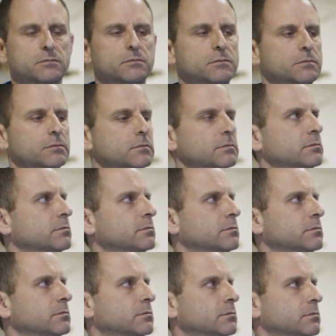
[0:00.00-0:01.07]

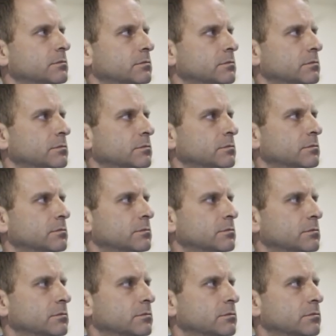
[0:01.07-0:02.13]

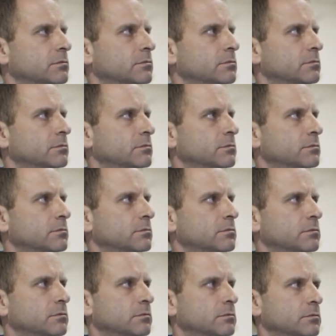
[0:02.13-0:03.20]

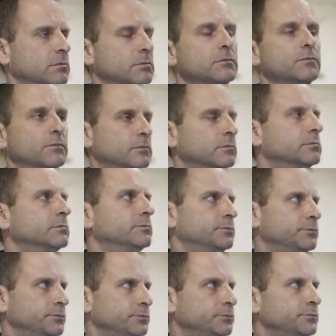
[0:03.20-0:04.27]

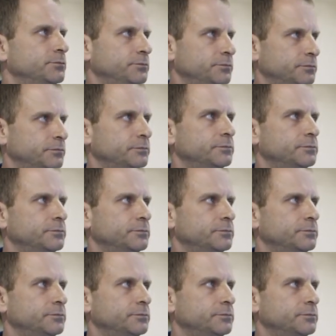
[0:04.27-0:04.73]
No words are spoken by the person on screen.